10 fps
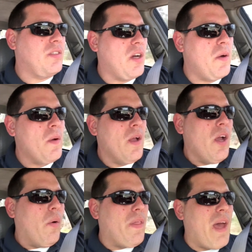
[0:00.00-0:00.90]
So,
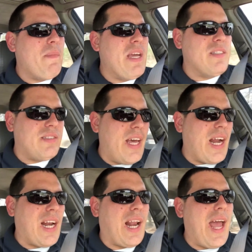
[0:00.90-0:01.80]
with that being
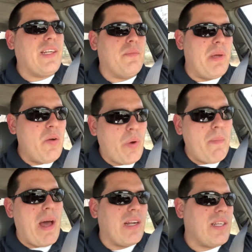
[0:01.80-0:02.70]
said, I'd like to be
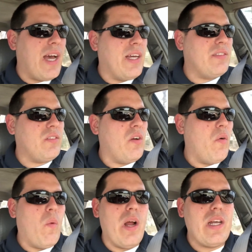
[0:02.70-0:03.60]
remonetized
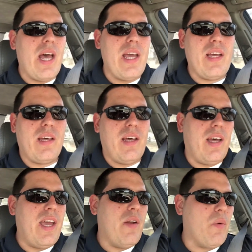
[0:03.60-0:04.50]
one day.
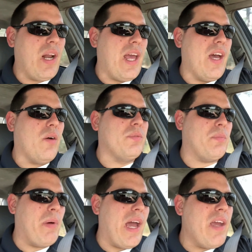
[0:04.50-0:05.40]
It really
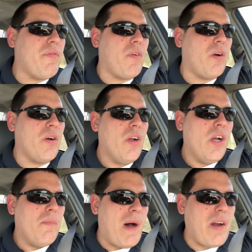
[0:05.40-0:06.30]
helps pay for
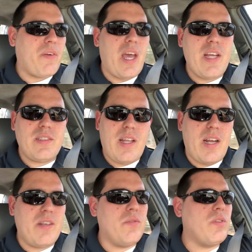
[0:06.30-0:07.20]
modifications that
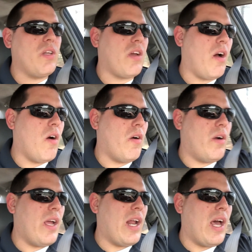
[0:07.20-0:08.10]
I do to the car.
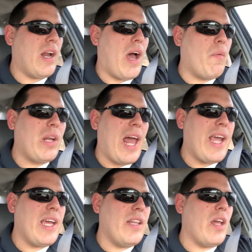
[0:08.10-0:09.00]
And I would
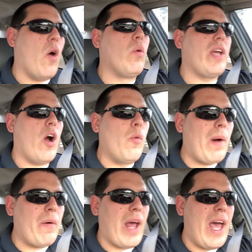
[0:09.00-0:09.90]
like it, the only hope
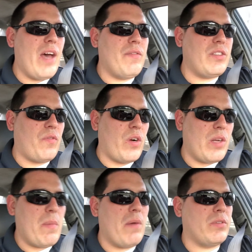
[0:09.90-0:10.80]
I would have is for it
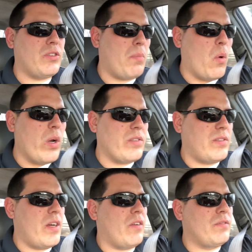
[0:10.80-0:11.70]
to be able to support
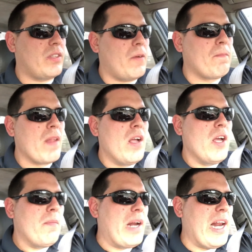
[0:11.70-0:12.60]
itself. So,
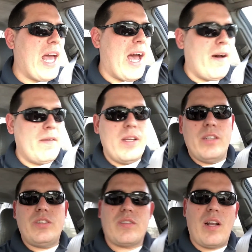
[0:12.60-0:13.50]
but anyhow,
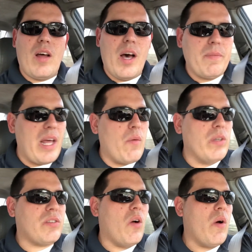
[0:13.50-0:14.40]
just a little update of
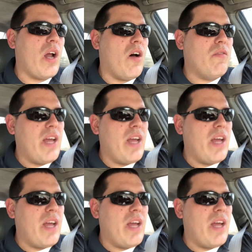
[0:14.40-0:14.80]
what's going on.